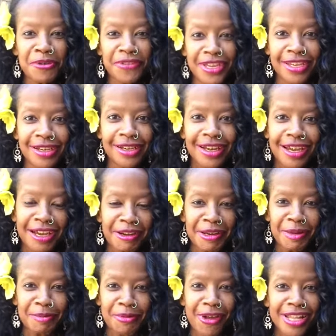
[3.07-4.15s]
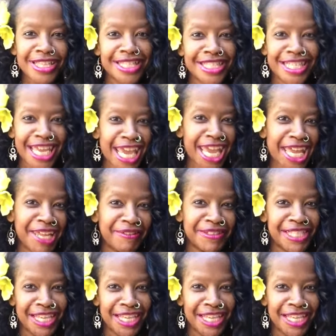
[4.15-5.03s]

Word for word: here are in Bronson Caves,